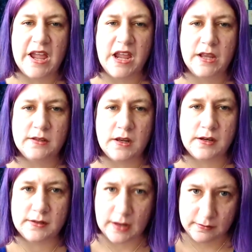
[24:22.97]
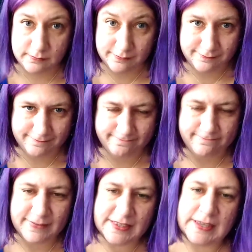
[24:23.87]
Hands On Design.
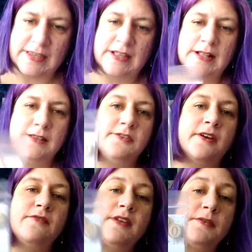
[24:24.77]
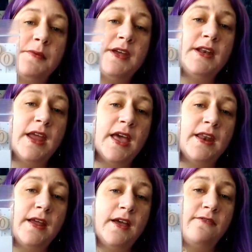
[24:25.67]
So I have this one,
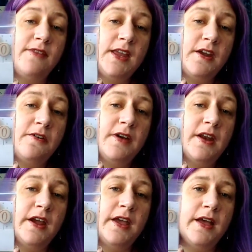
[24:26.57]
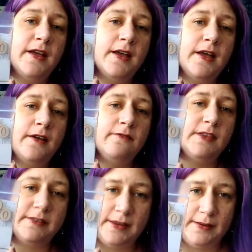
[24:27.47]
and I have Vino, and I have
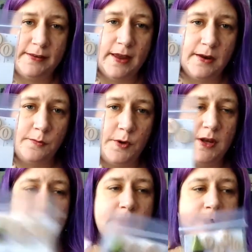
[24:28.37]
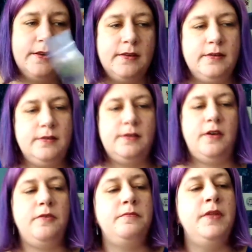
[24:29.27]
the Seaside one.
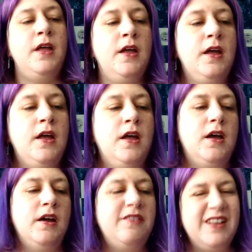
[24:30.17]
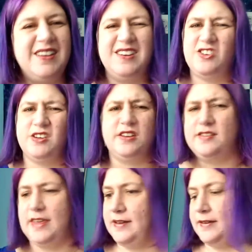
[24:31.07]
So I really should
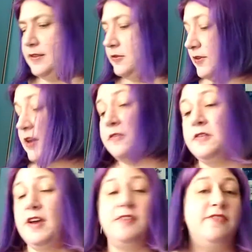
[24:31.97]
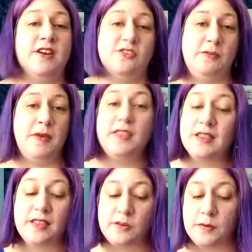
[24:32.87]
just get to those. I don't know how to finish them. I
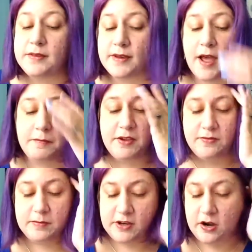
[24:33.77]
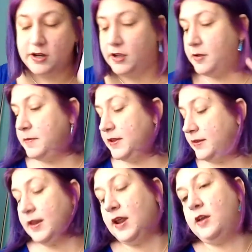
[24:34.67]
think that's what stopped me from starting them, is
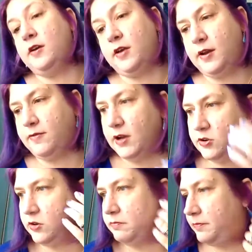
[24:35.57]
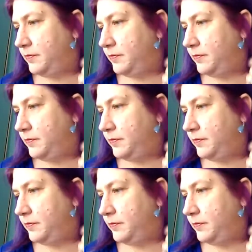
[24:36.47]
that I don't know how to finish them.